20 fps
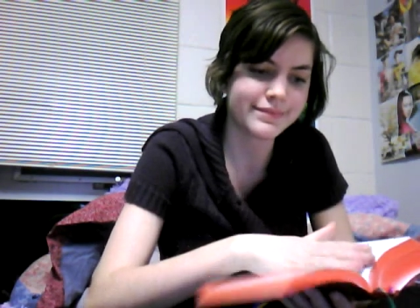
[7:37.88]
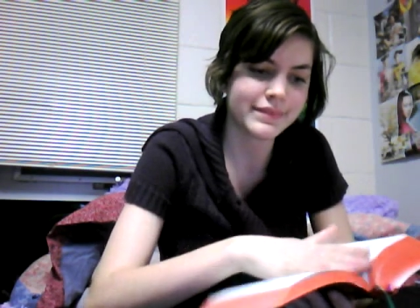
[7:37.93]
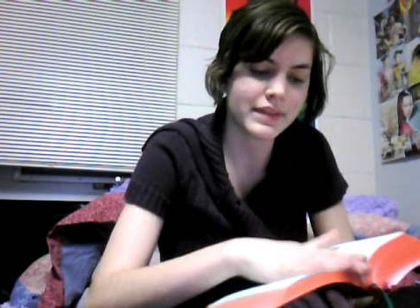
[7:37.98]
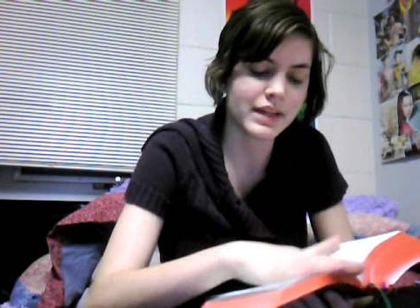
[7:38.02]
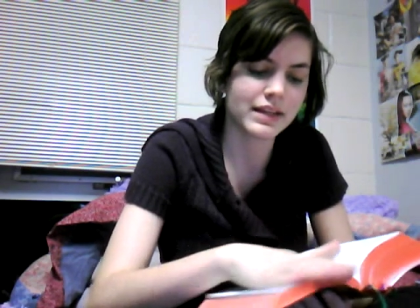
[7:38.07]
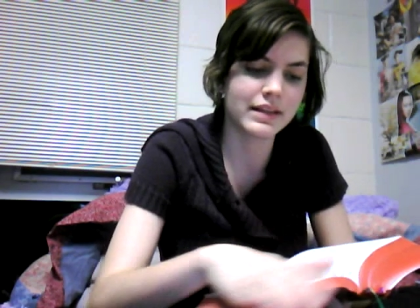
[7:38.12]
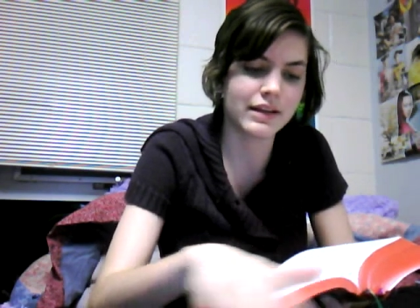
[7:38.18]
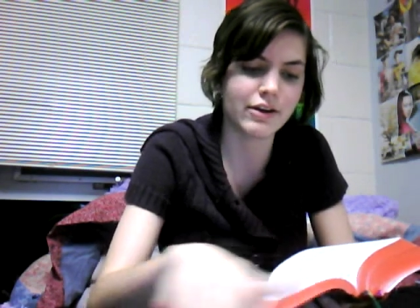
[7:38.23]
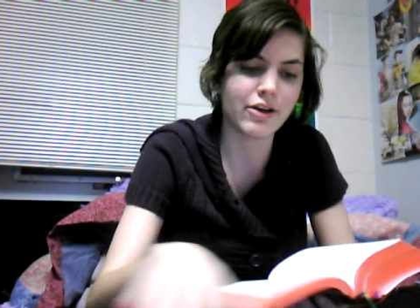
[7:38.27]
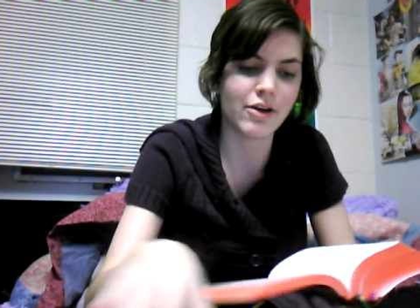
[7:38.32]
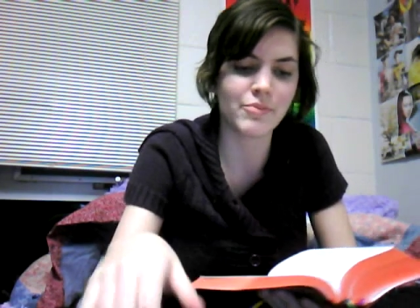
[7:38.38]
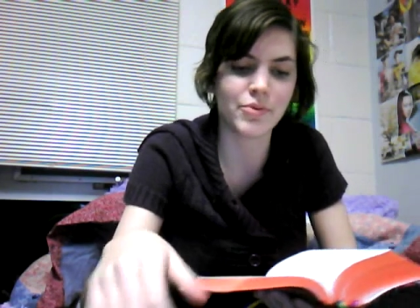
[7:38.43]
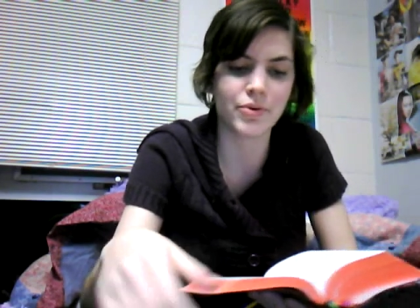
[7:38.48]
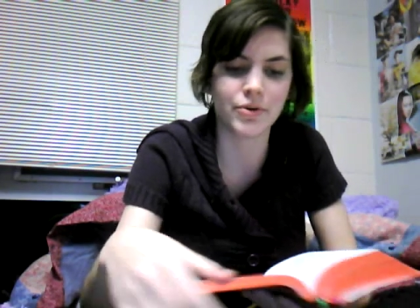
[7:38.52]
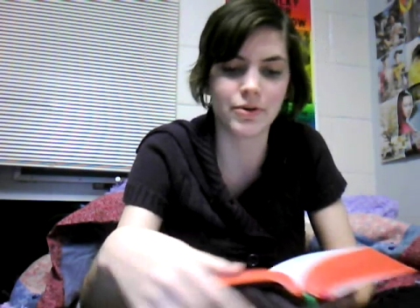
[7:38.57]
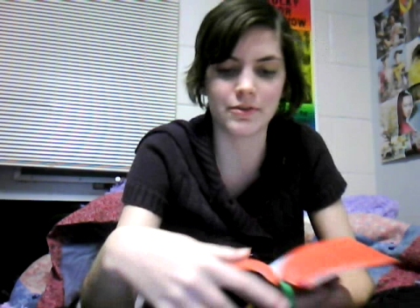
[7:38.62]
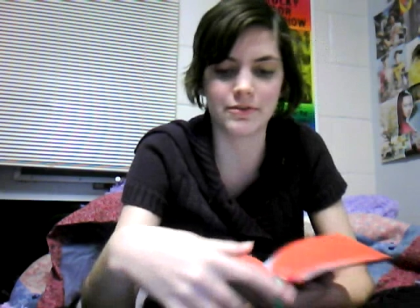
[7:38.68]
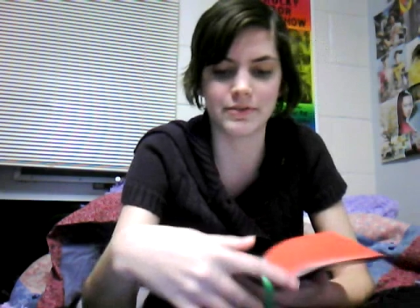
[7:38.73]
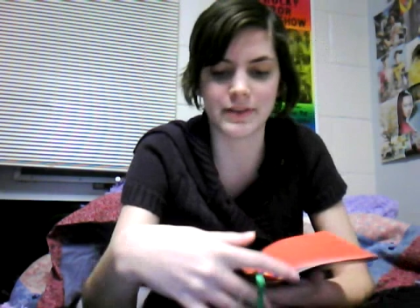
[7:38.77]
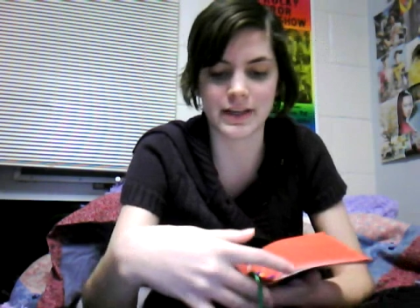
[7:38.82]
Let all
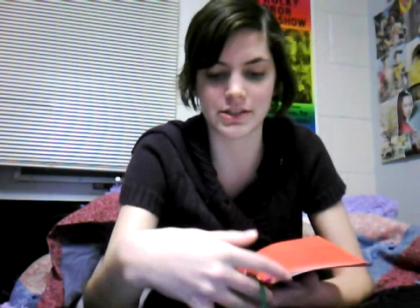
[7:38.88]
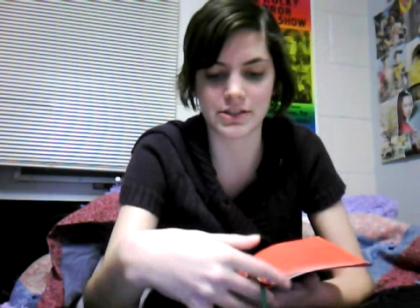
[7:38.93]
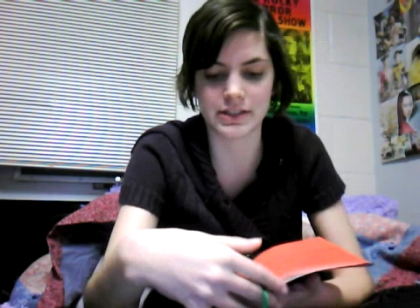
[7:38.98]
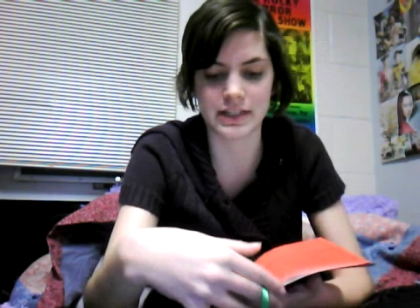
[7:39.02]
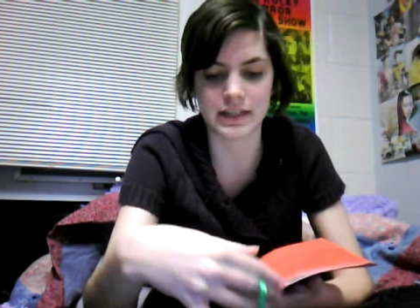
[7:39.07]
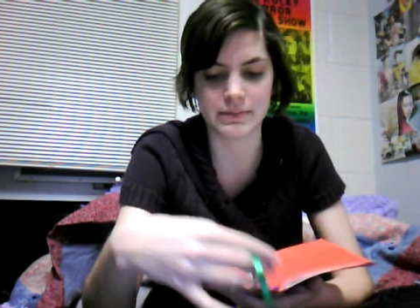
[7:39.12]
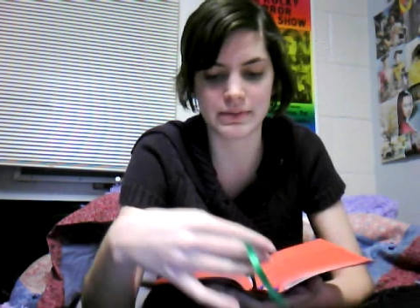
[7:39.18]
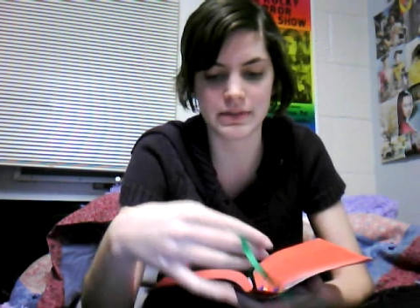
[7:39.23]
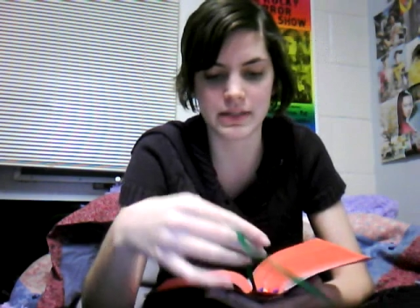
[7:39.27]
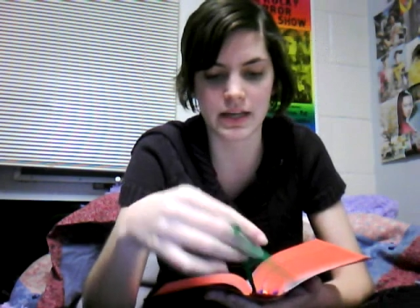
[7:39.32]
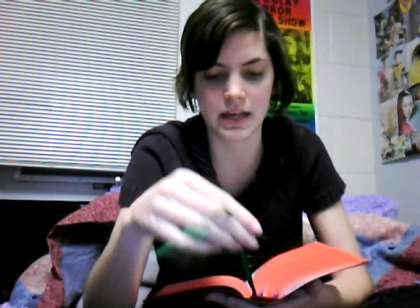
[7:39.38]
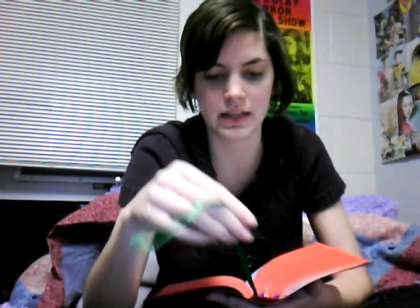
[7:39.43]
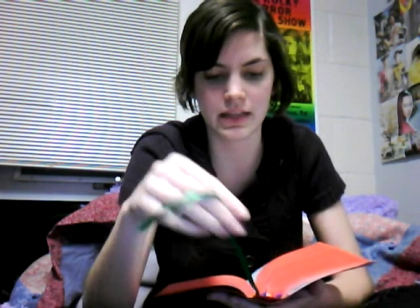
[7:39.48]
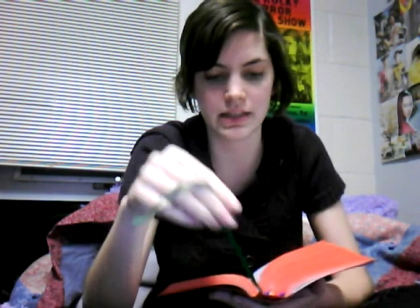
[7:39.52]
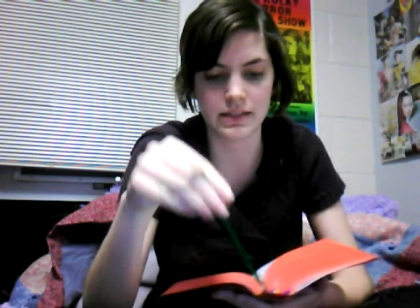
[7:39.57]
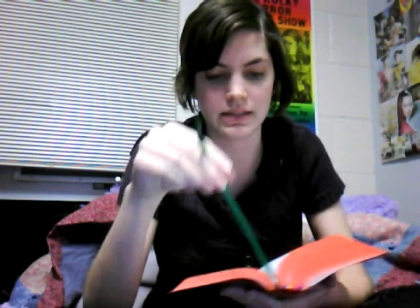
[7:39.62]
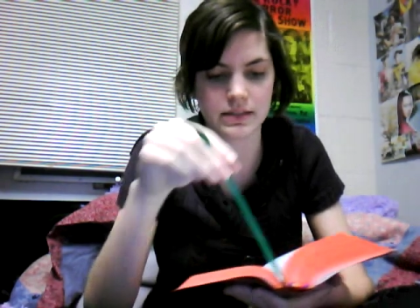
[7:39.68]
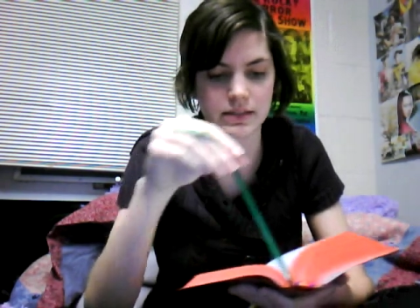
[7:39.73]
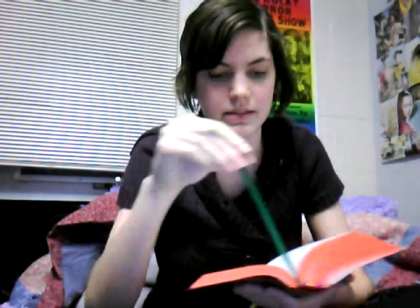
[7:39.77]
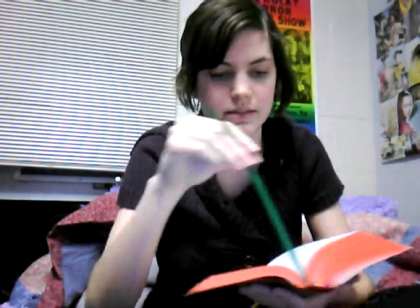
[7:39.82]
mortal flesh keep
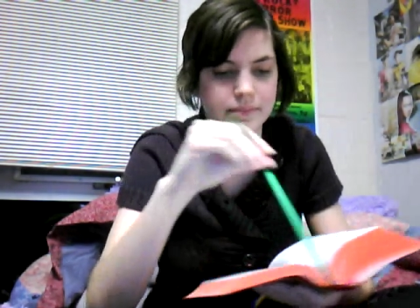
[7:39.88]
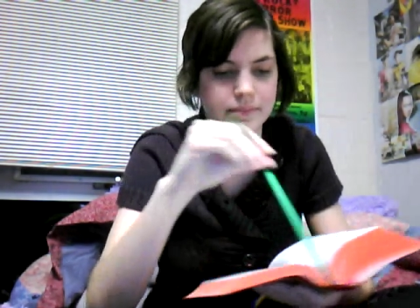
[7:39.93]
silence.